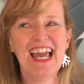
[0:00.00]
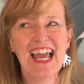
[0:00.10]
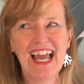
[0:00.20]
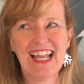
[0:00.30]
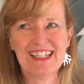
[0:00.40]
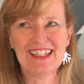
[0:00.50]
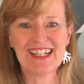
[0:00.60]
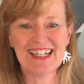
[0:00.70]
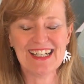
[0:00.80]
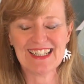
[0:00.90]
And,
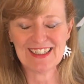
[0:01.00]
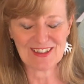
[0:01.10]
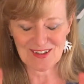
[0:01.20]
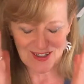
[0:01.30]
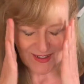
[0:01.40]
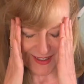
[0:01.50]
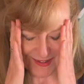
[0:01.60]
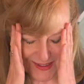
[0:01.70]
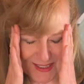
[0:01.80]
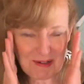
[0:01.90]
I
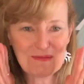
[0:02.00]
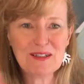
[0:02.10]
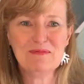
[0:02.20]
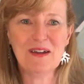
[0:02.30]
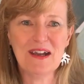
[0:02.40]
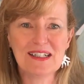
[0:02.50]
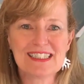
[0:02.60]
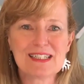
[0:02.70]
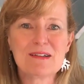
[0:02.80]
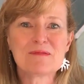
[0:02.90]
was terribly embarrassed.